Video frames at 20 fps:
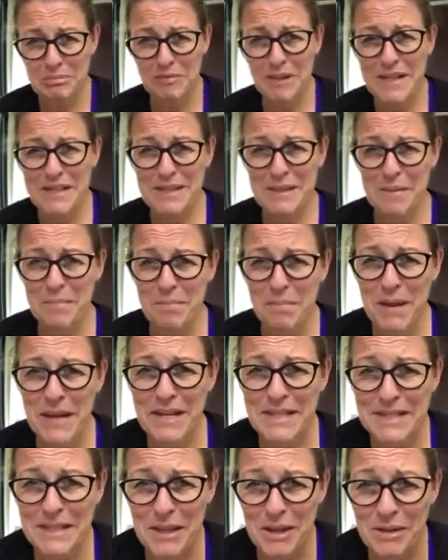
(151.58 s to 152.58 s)
rest in
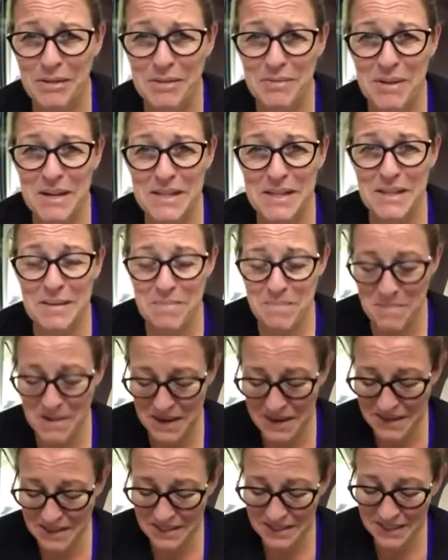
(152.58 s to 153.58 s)
peace, girls, rest in
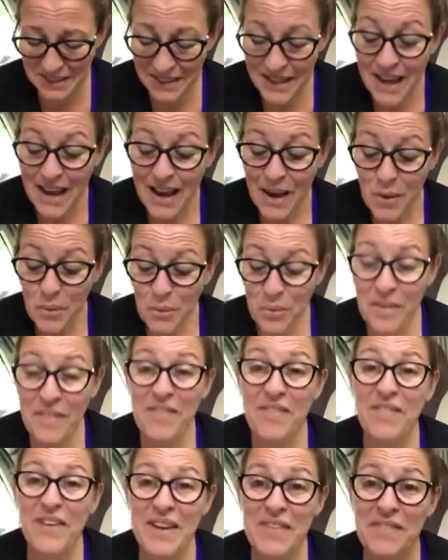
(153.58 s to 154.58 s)
peace, were
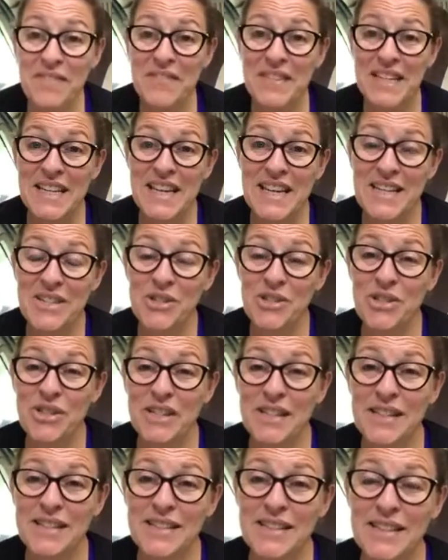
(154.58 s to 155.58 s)
50
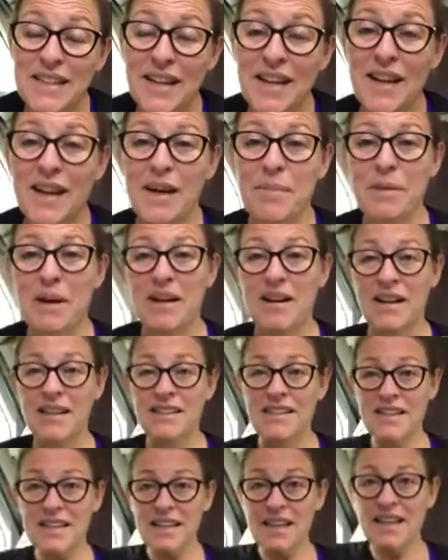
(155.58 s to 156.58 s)
inches. And I
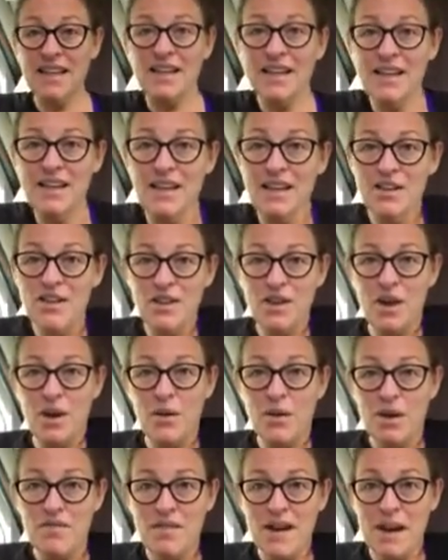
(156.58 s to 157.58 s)
did it, you
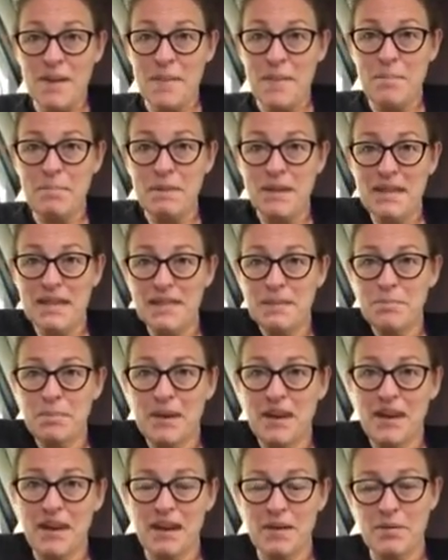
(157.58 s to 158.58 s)
know, around the biggest
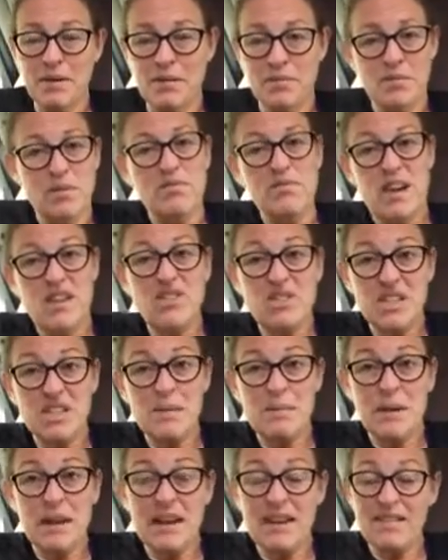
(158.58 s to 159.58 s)
bit, around your
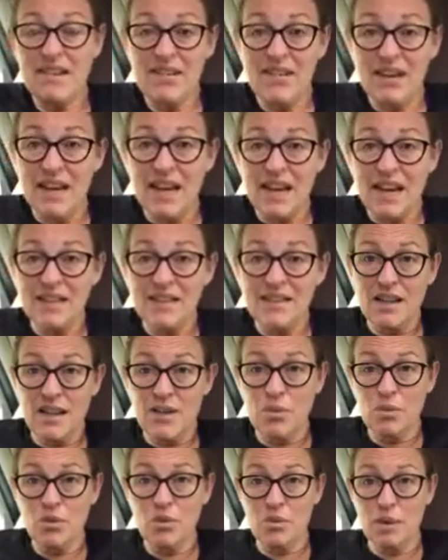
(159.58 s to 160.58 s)
nipple area, I guess,
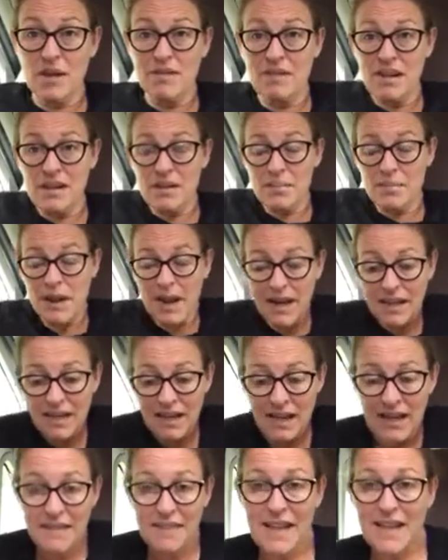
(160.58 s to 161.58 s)
and all the way around your back.
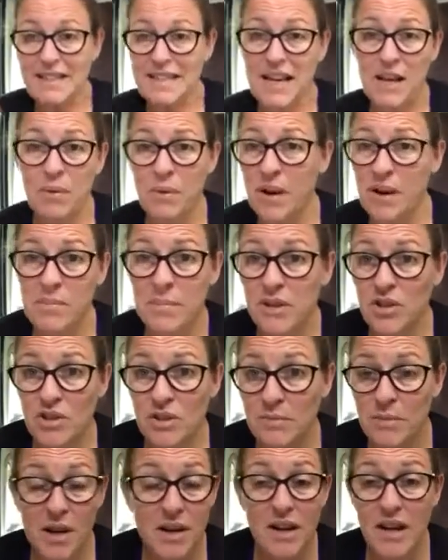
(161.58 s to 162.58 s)
And that's how I
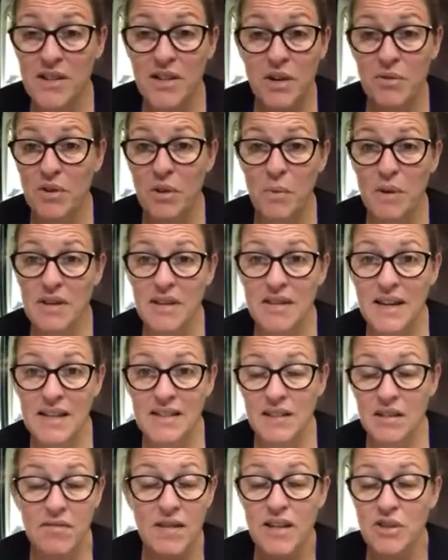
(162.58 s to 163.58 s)
measured mine. I don't know whether
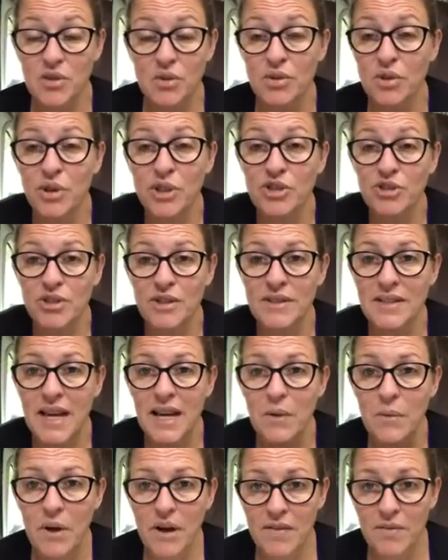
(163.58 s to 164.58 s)
that's correct or not. It's just
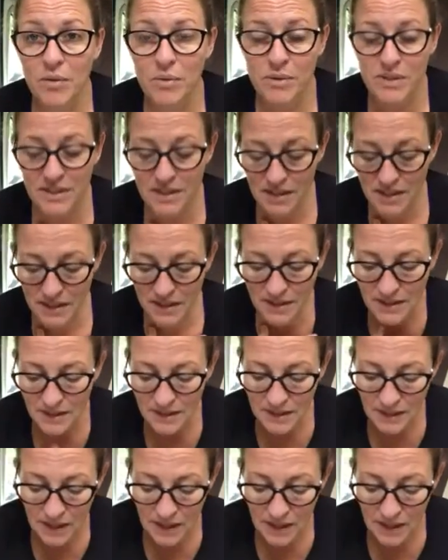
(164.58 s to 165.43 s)
how I've always done it.